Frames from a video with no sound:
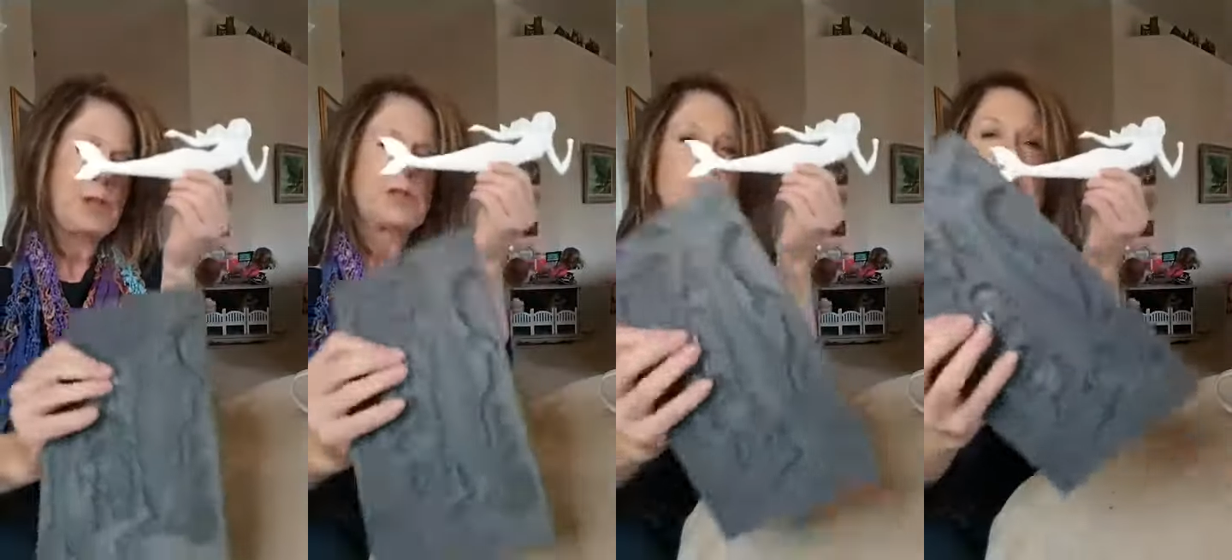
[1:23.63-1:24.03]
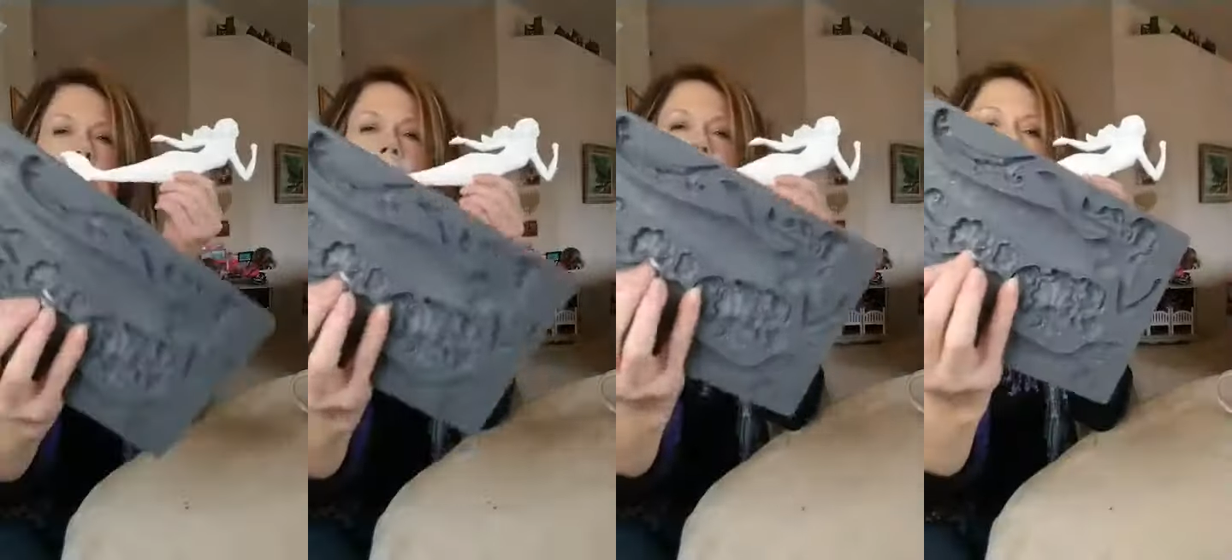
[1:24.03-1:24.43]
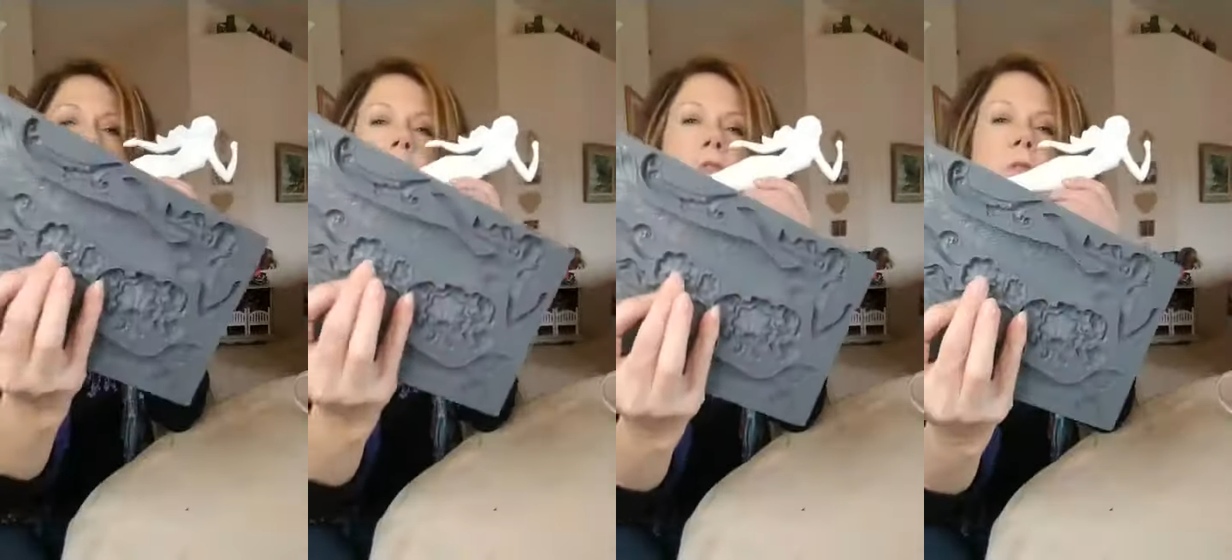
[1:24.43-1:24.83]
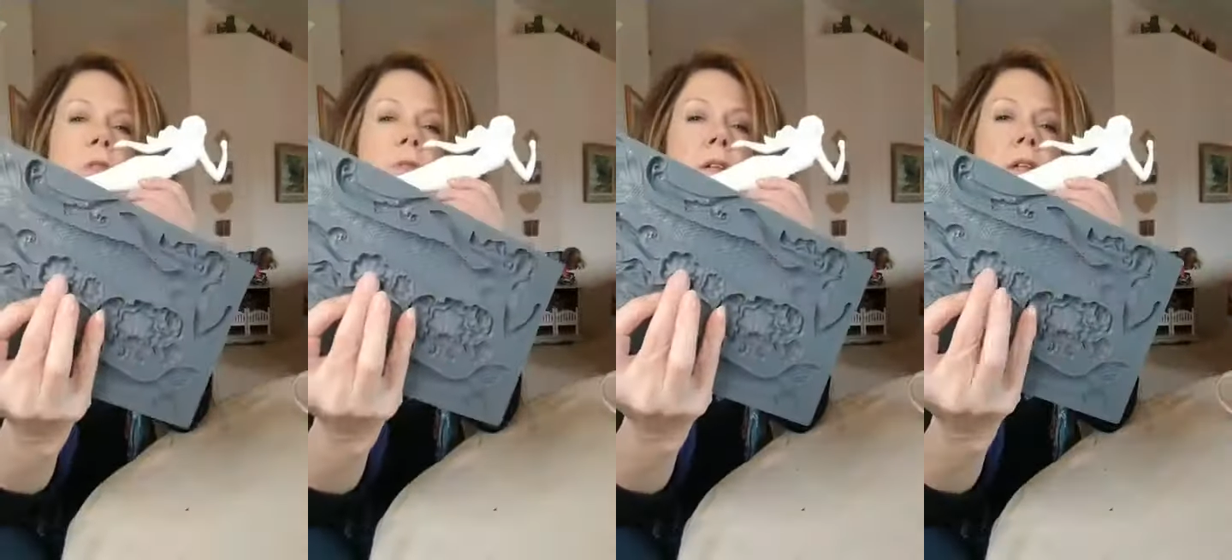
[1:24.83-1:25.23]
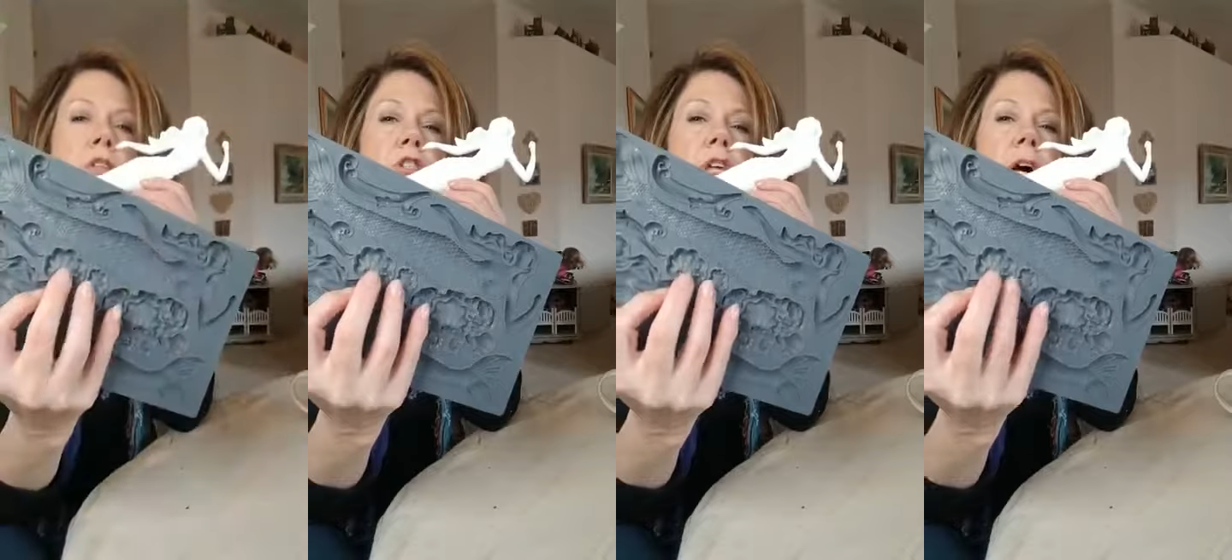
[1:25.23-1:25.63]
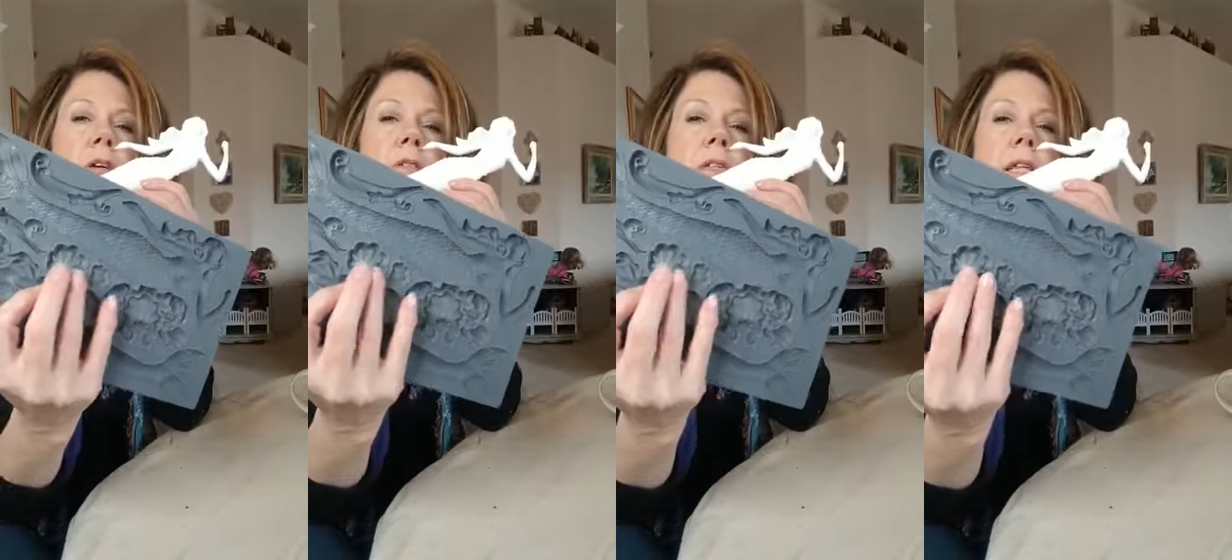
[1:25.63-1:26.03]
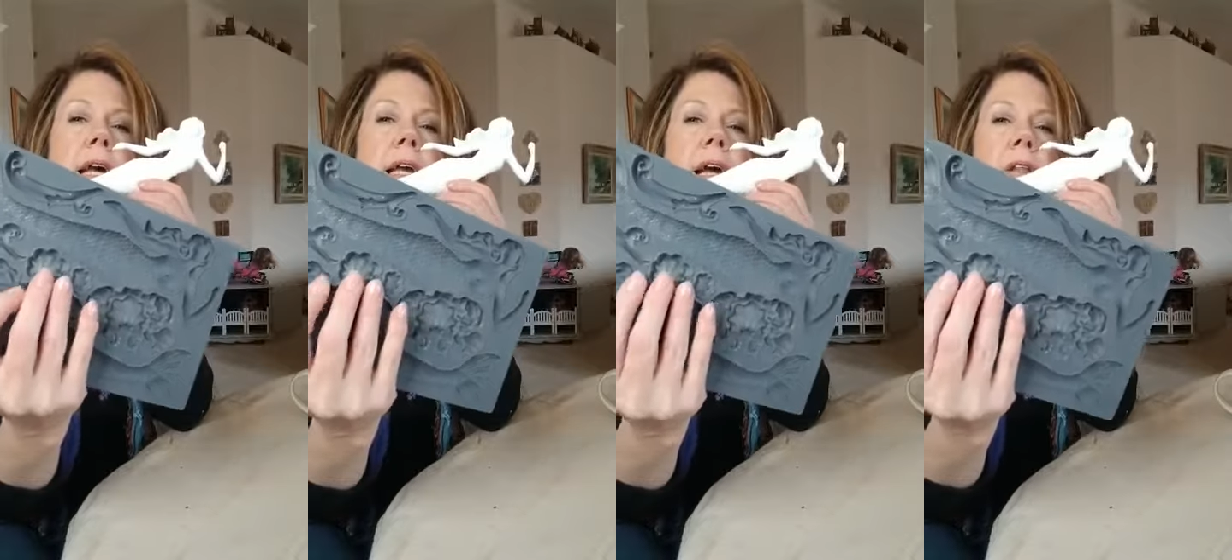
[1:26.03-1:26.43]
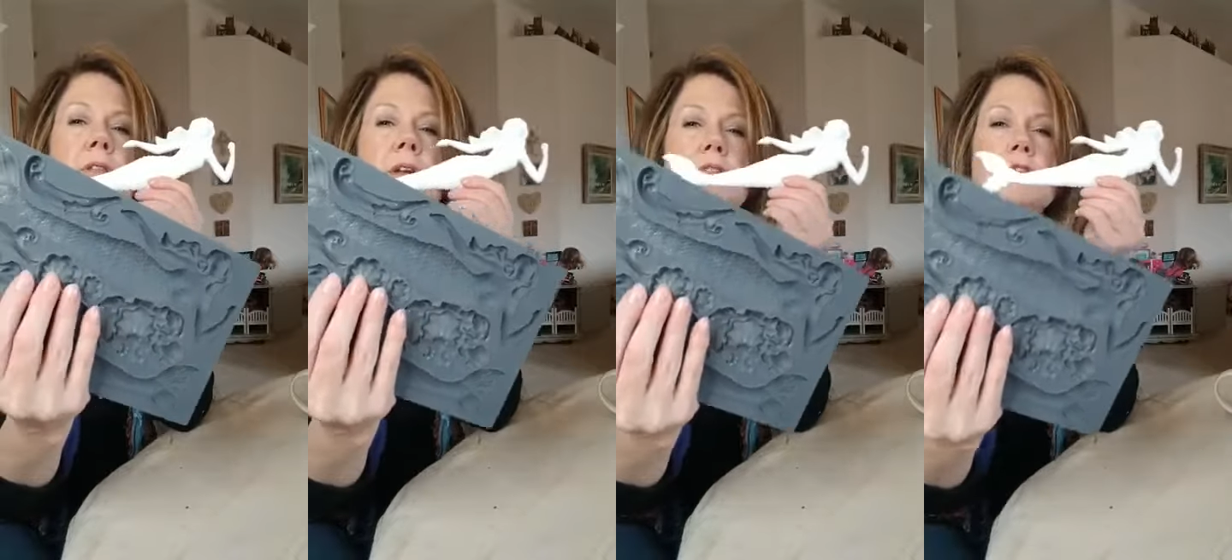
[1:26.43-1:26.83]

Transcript: there's also all sorts of little shells and that kind of thing.